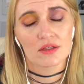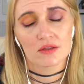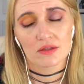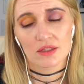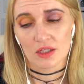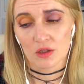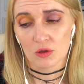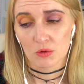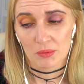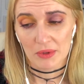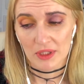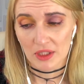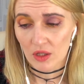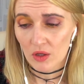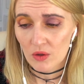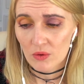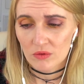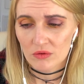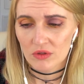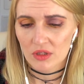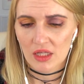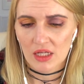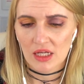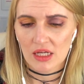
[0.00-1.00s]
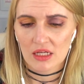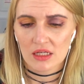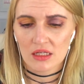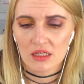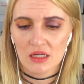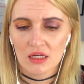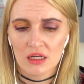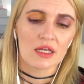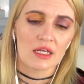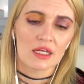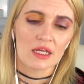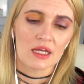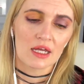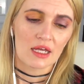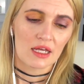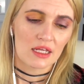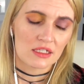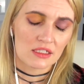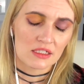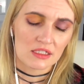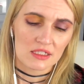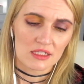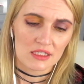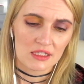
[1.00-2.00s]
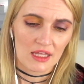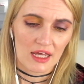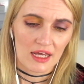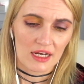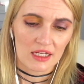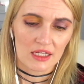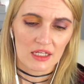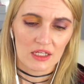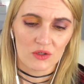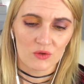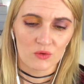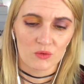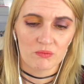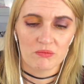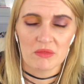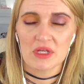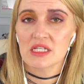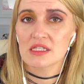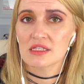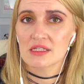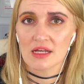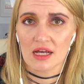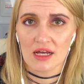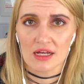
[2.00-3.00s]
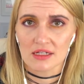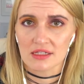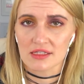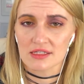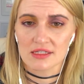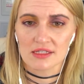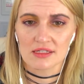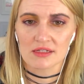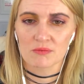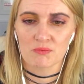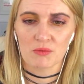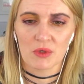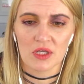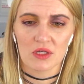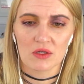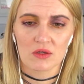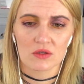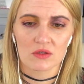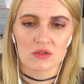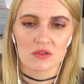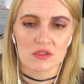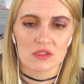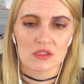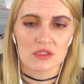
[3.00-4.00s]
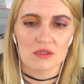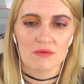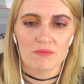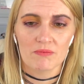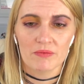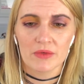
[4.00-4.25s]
he'll be lonely and that he'll miss us because,